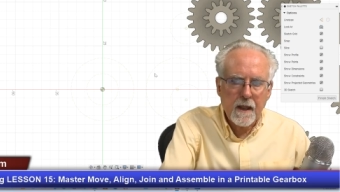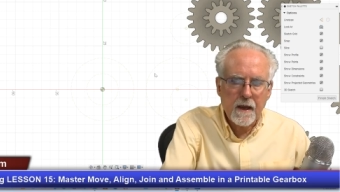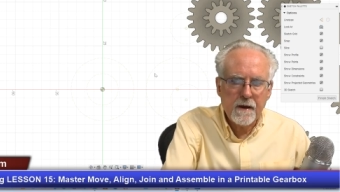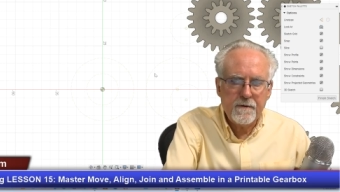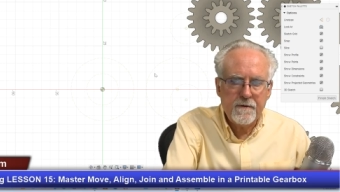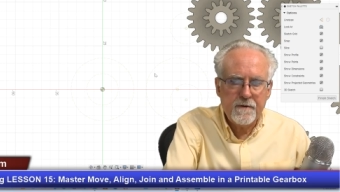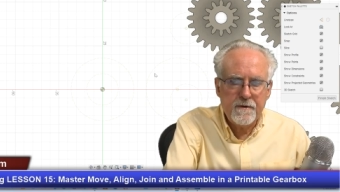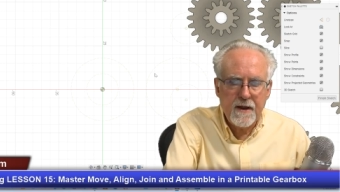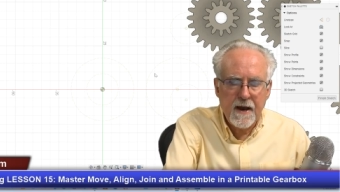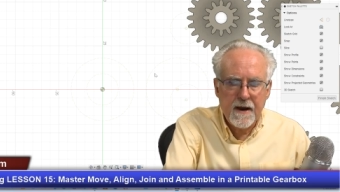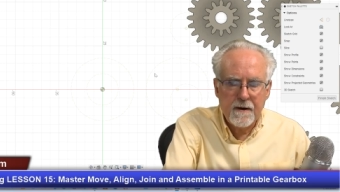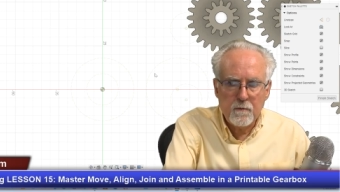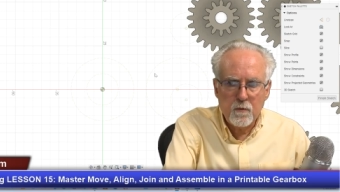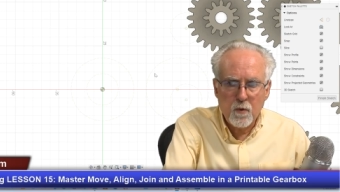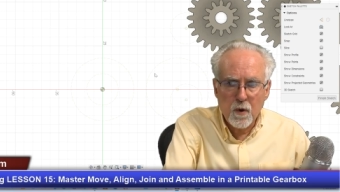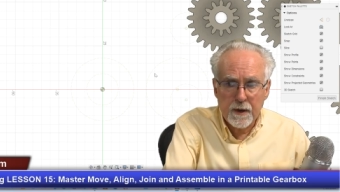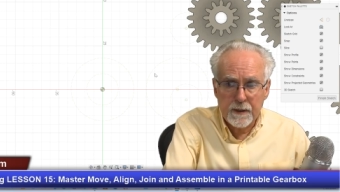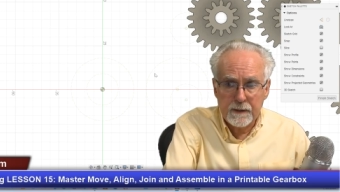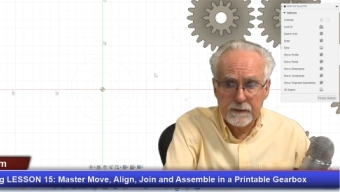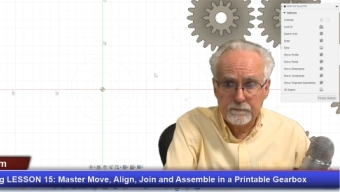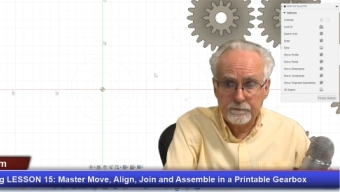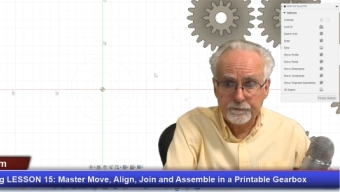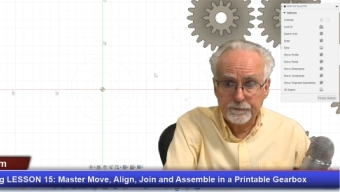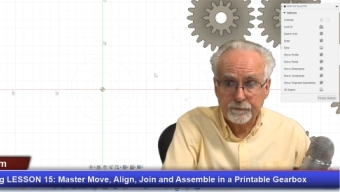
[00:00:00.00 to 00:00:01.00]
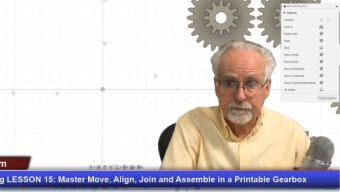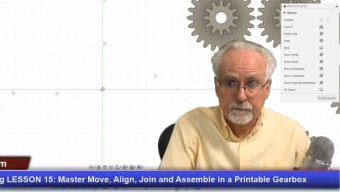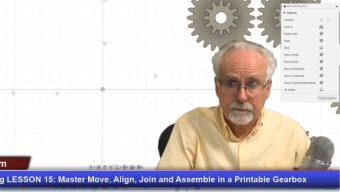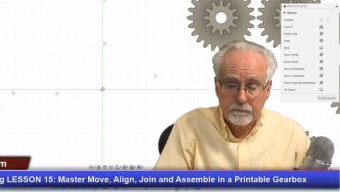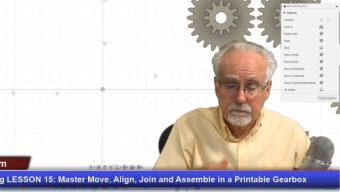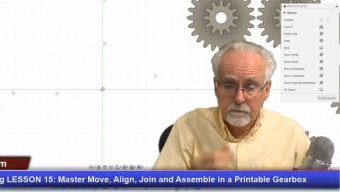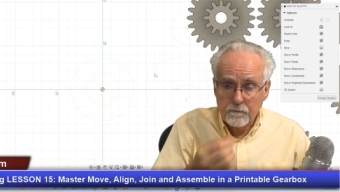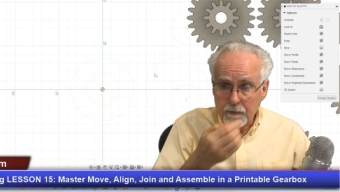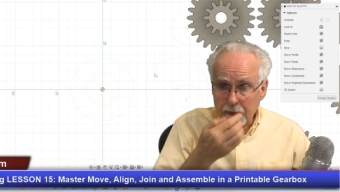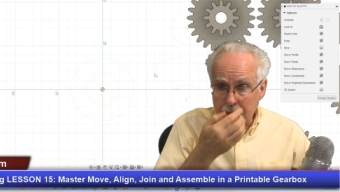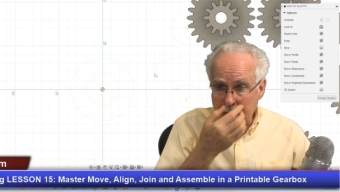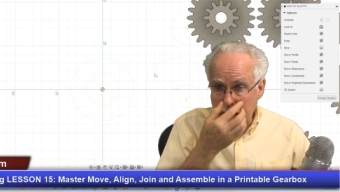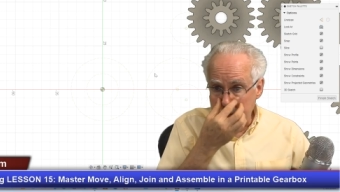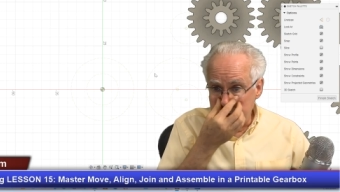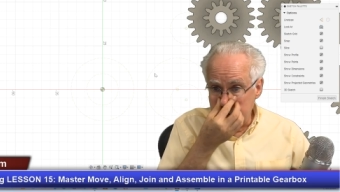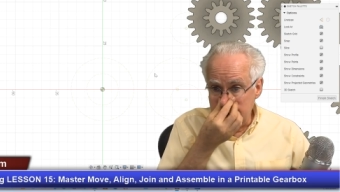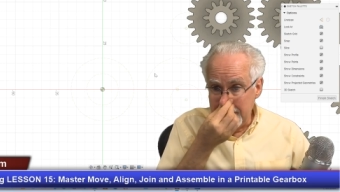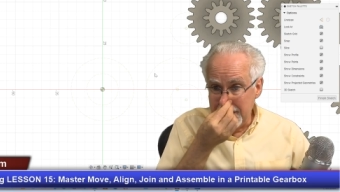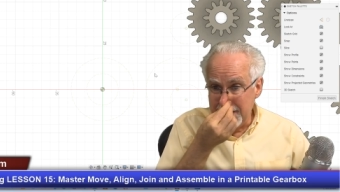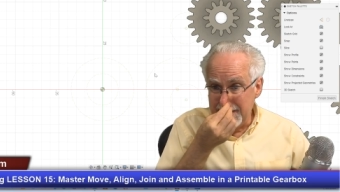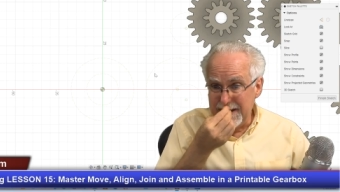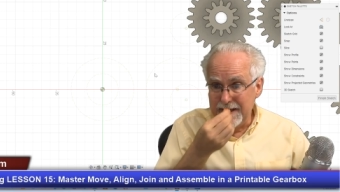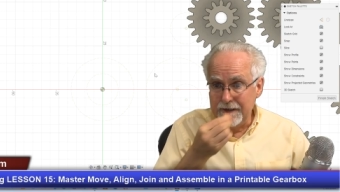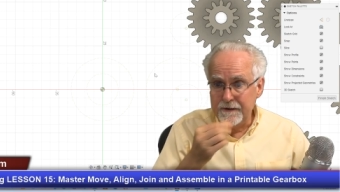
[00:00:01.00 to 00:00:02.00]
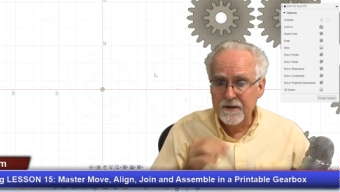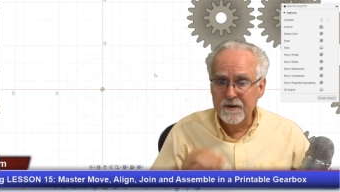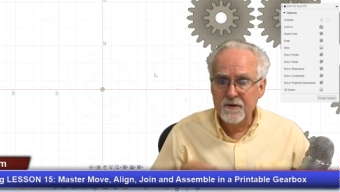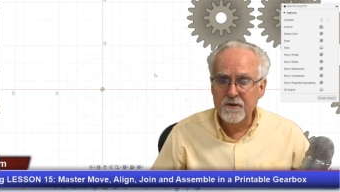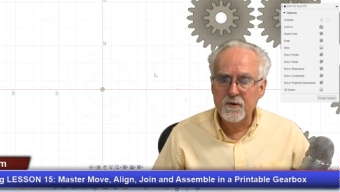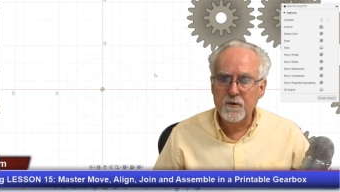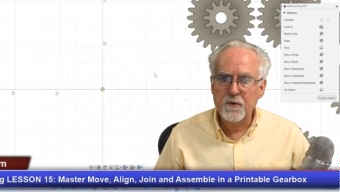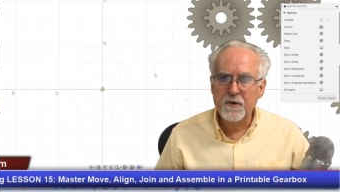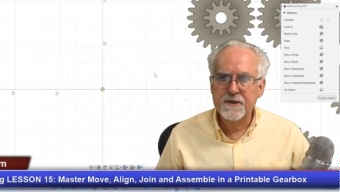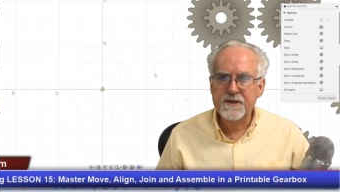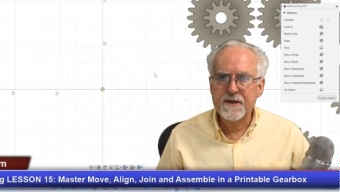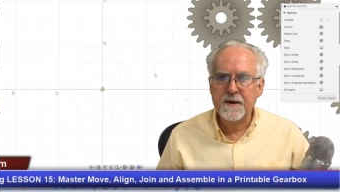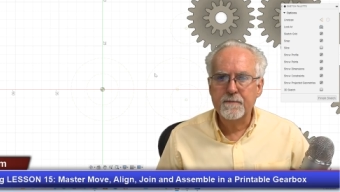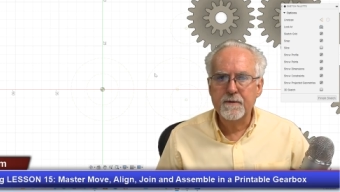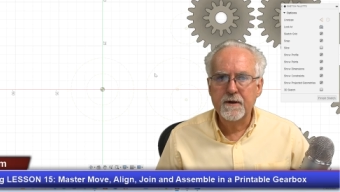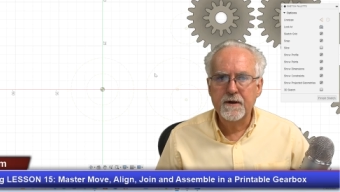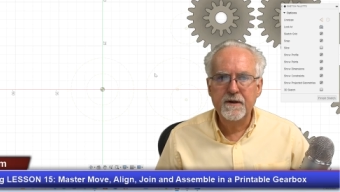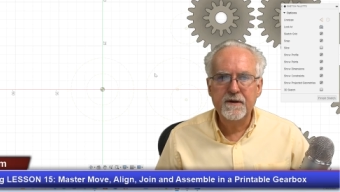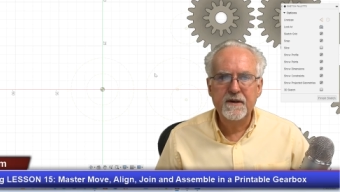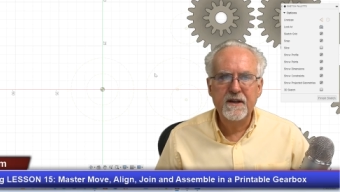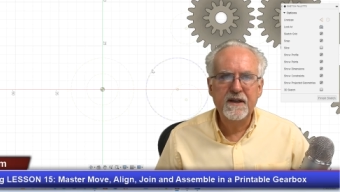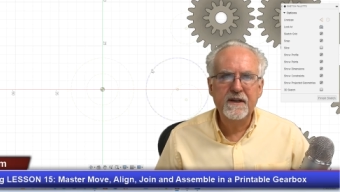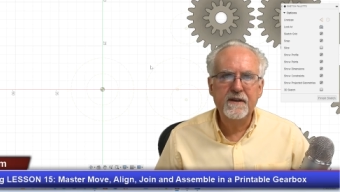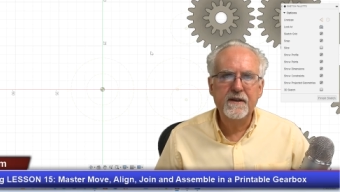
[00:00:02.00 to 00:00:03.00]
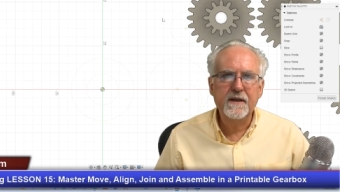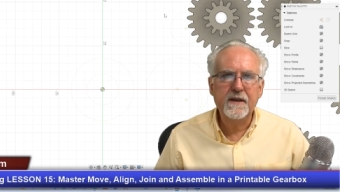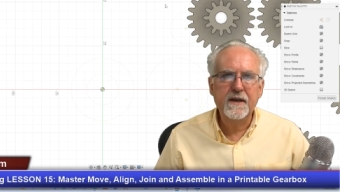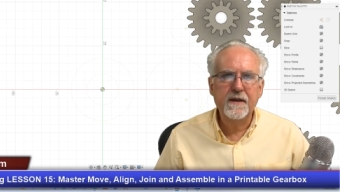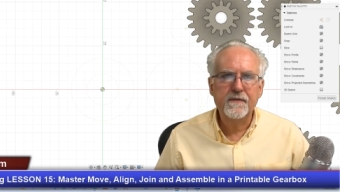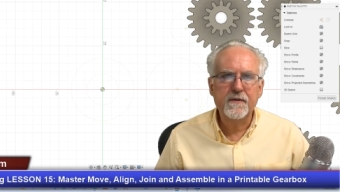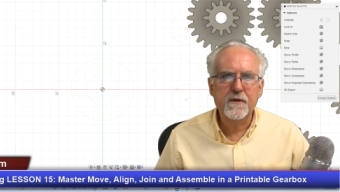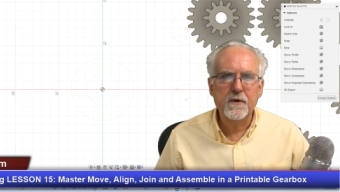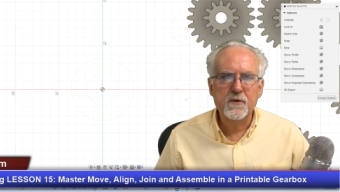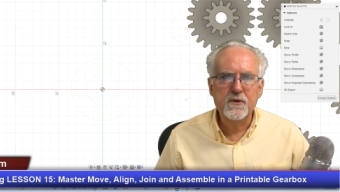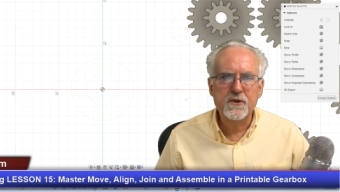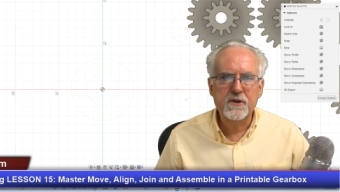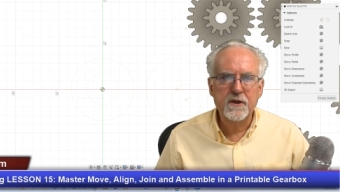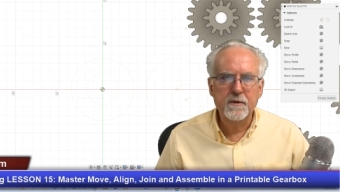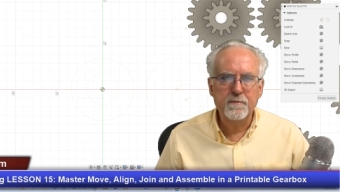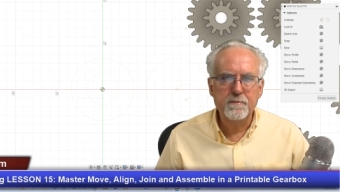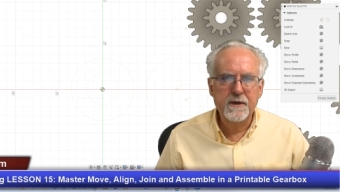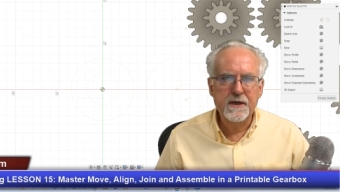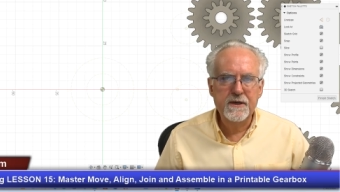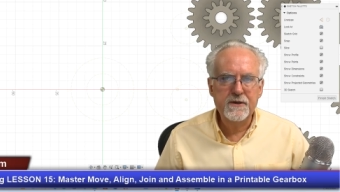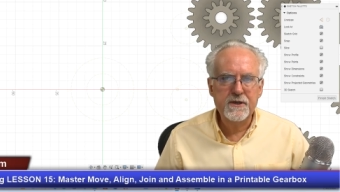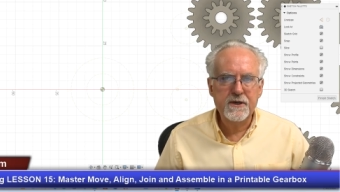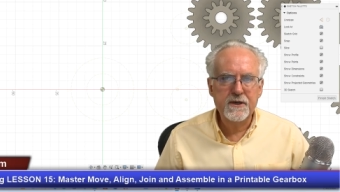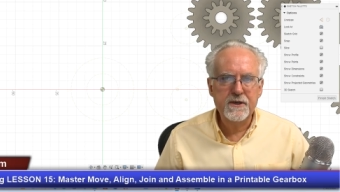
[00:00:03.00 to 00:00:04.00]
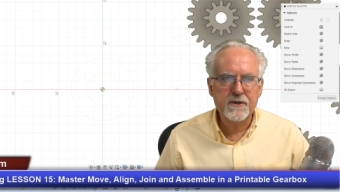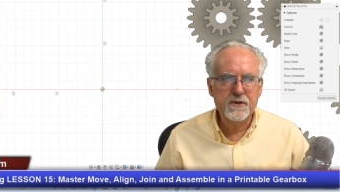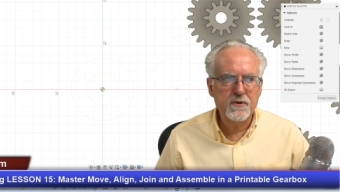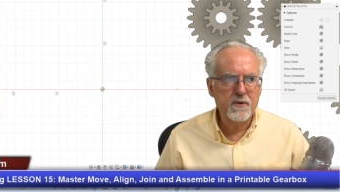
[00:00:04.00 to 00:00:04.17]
Now what I, I'm going to need to do is I'm going to need to get those dimensions.